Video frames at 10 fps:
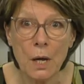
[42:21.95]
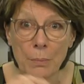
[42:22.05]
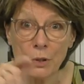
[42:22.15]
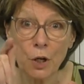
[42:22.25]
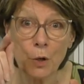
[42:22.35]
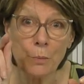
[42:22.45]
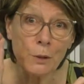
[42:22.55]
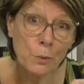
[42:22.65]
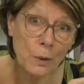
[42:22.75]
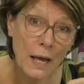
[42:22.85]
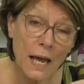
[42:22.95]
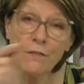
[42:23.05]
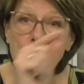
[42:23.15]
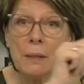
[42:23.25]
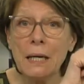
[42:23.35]
but nobody will
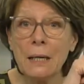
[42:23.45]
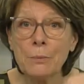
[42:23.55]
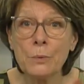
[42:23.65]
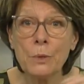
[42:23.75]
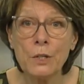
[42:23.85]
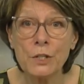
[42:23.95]
ever be able